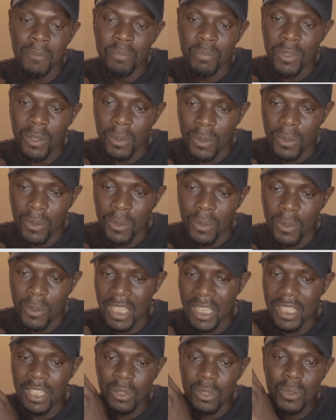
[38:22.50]

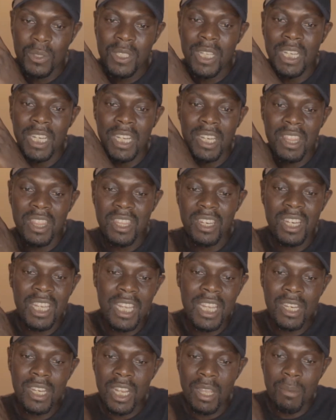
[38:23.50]
authenticated. Those are the
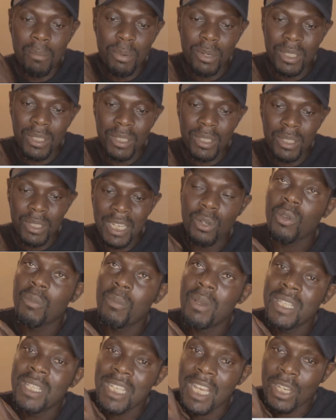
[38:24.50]
3 important
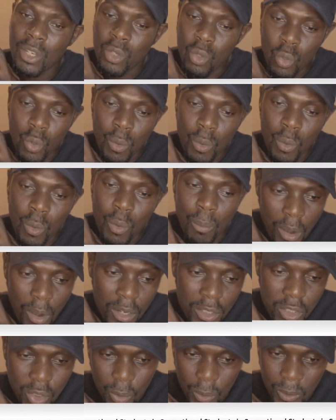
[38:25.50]
documents that you
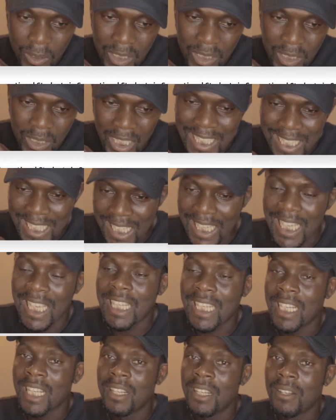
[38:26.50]
must
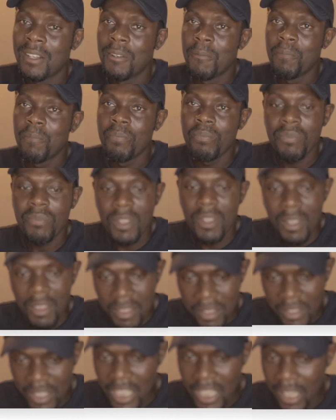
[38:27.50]
authenticate.
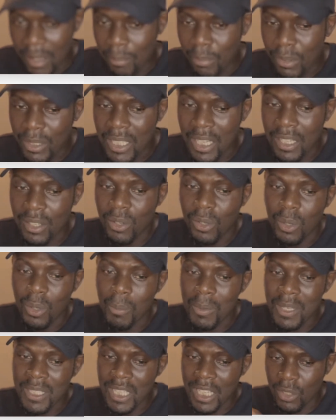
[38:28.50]
3 important
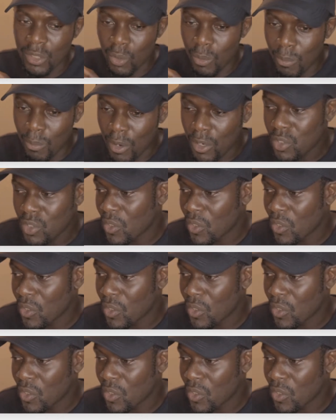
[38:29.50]
documents that you must